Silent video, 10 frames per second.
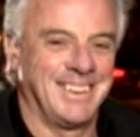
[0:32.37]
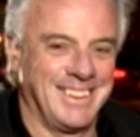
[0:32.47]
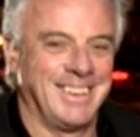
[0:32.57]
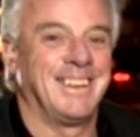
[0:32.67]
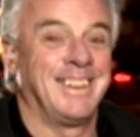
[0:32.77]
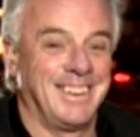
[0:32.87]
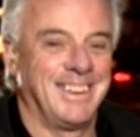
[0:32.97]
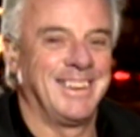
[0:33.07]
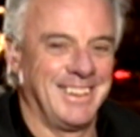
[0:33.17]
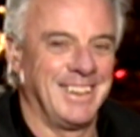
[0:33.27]
and he
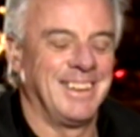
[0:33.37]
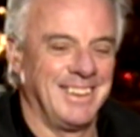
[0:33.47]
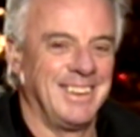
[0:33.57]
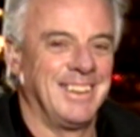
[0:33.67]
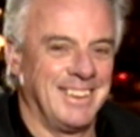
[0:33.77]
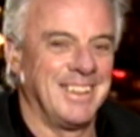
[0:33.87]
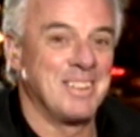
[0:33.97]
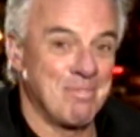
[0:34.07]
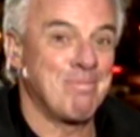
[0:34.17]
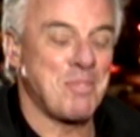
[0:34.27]
can't wait to tell us why.